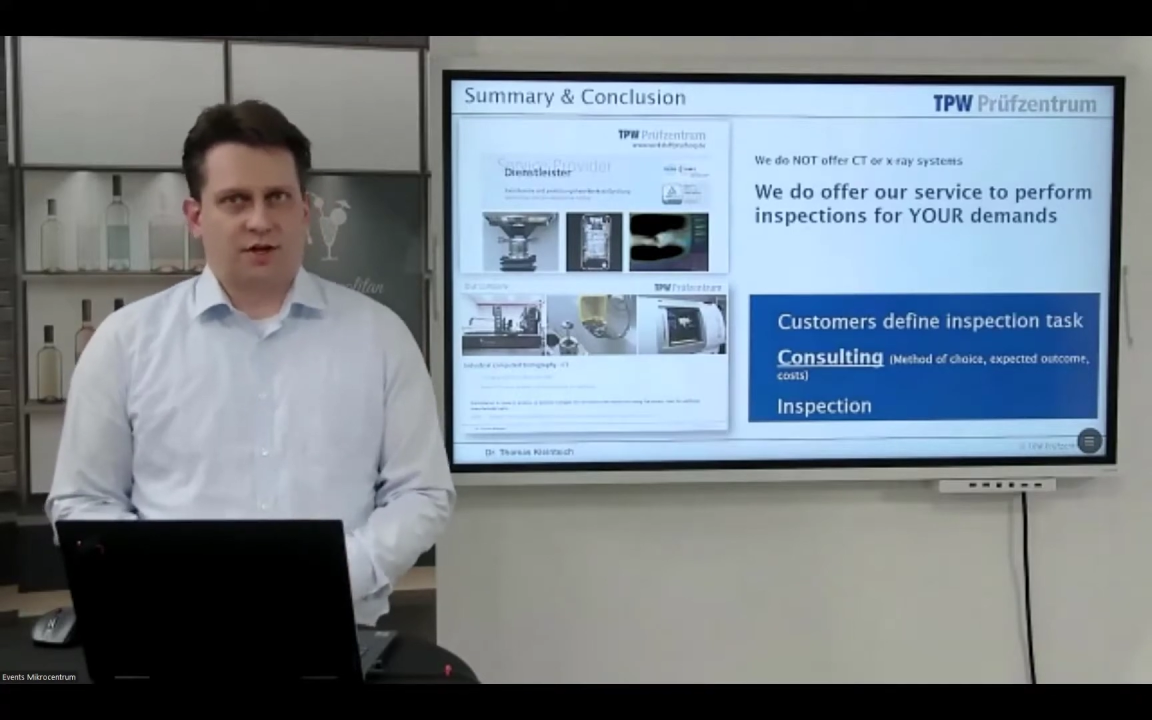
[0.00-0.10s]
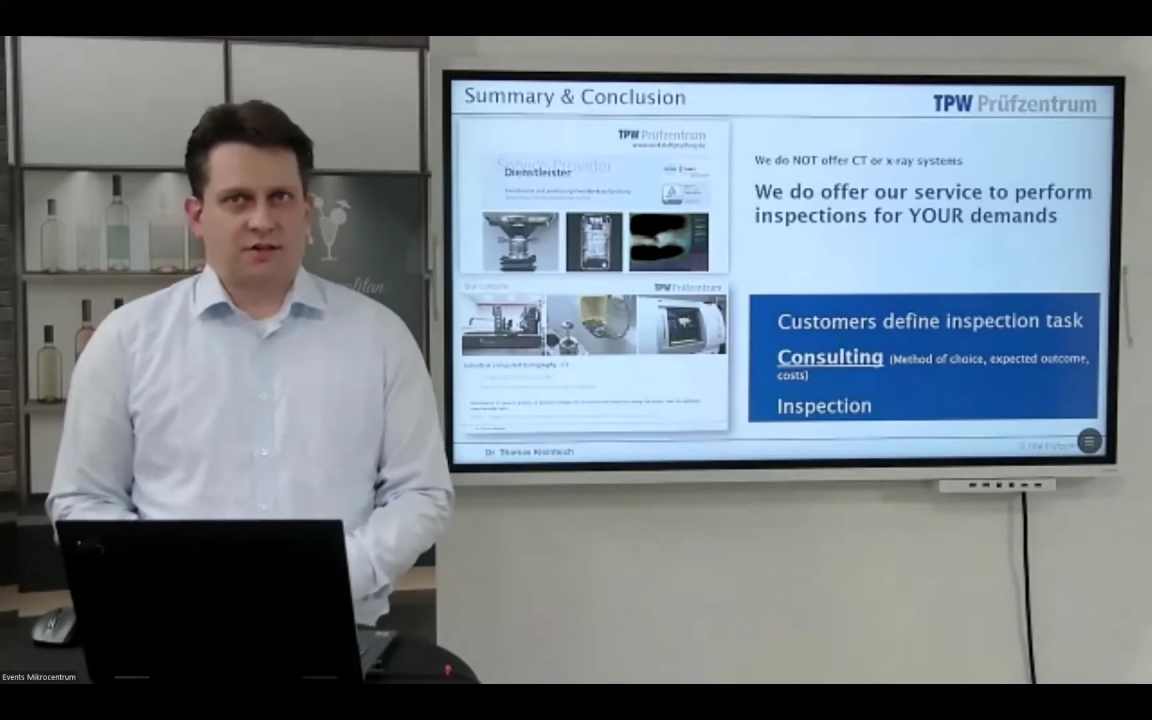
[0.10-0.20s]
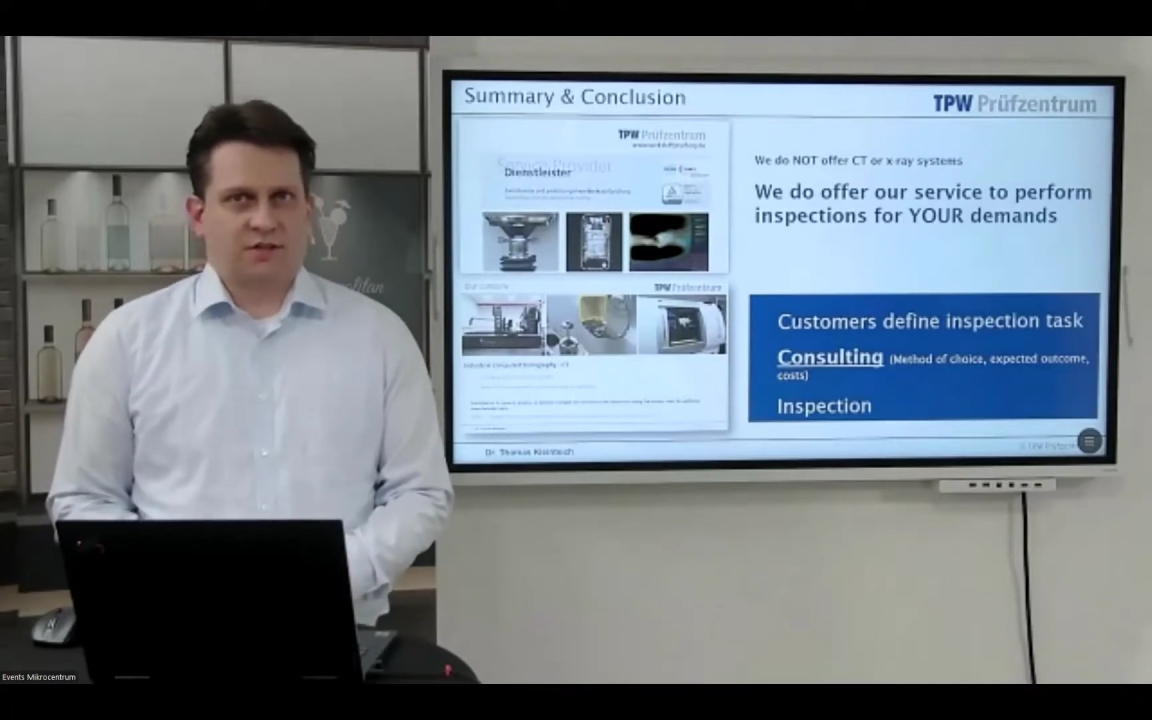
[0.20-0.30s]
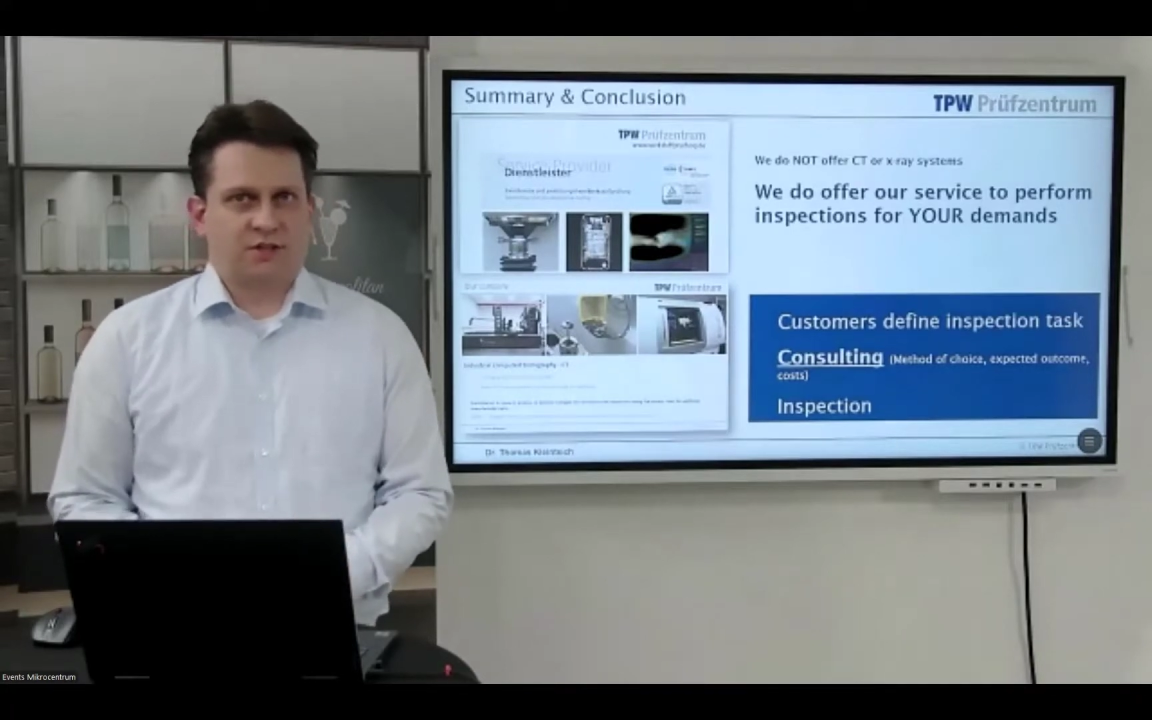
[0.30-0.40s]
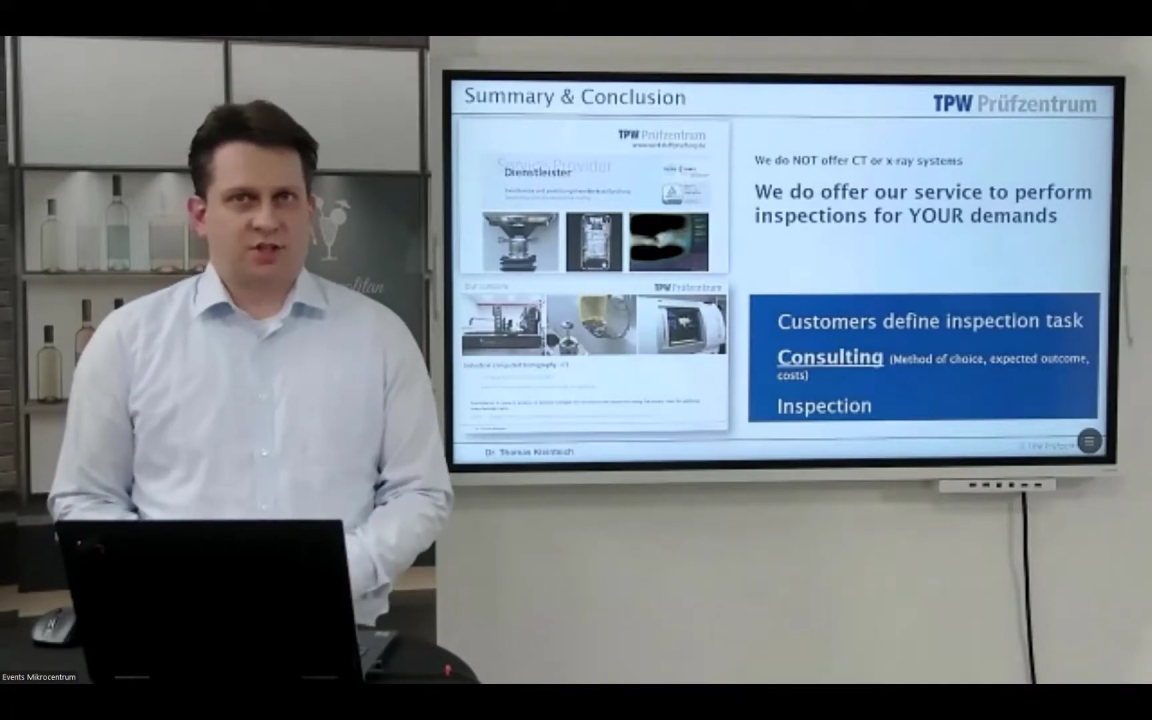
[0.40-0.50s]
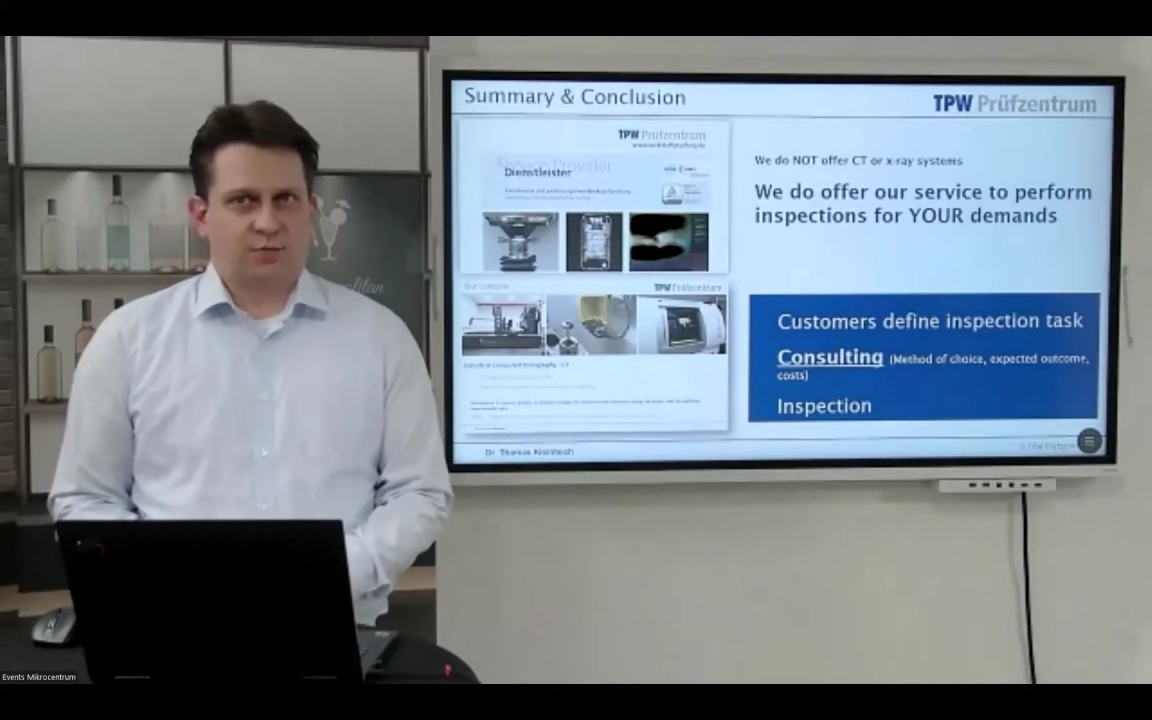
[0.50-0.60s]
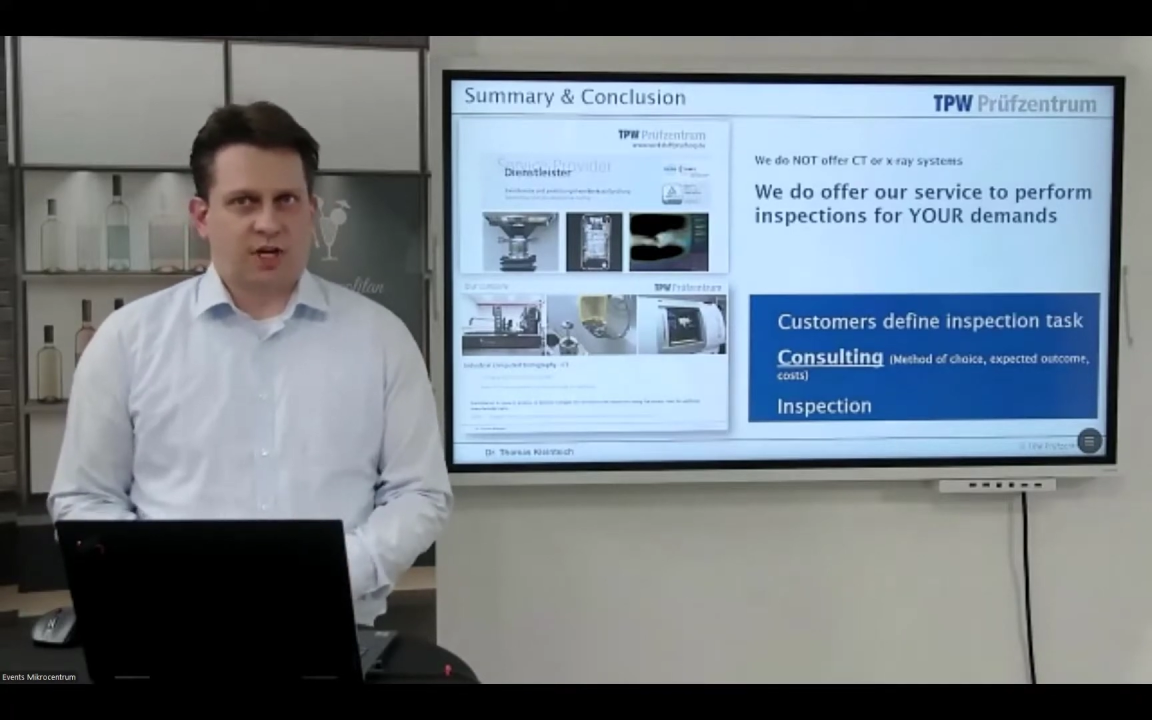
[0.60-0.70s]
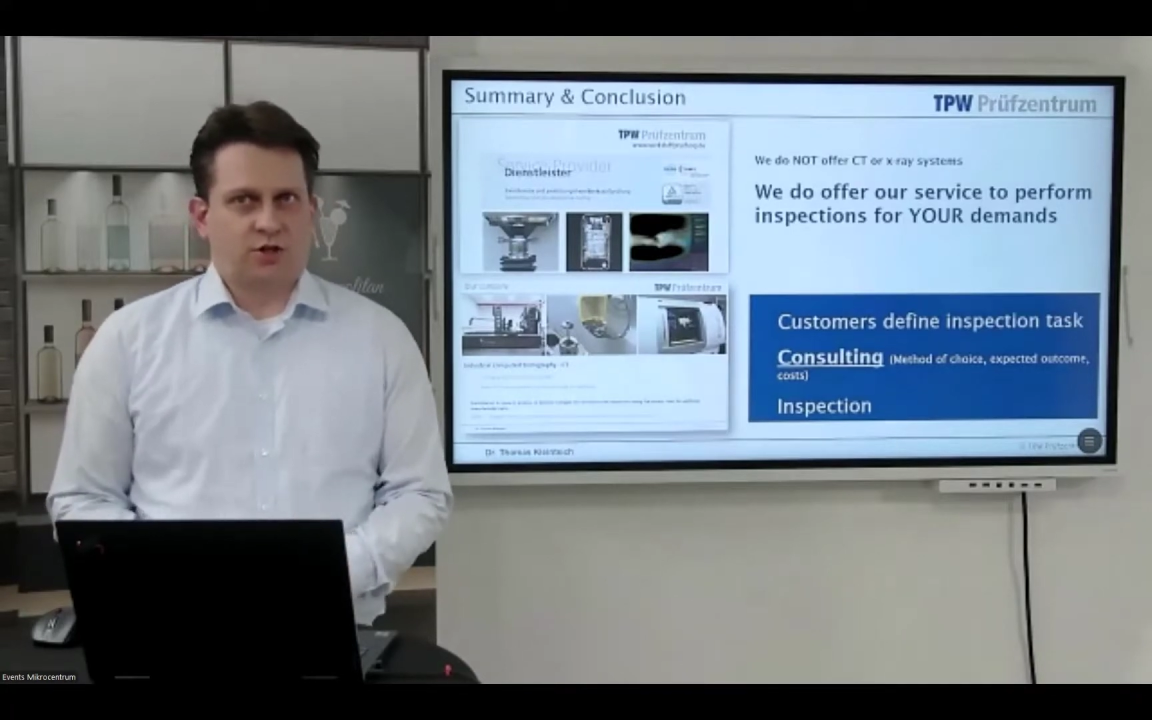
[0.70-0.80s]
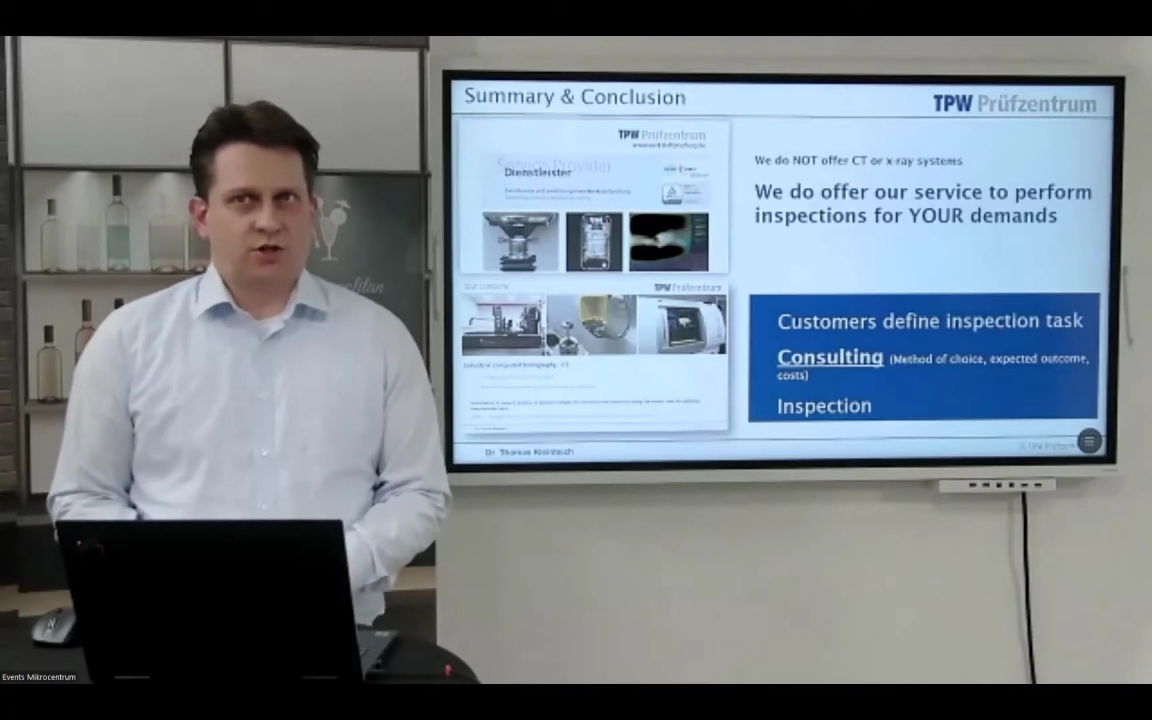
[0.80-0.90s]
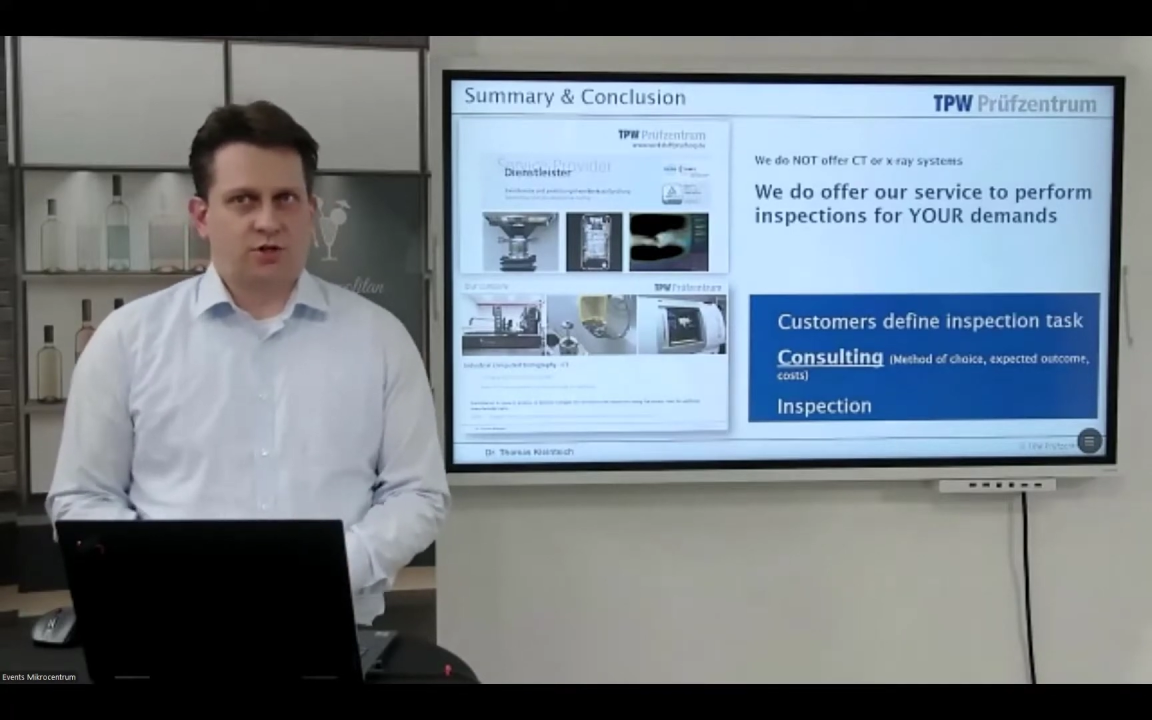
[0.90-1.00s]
the inspection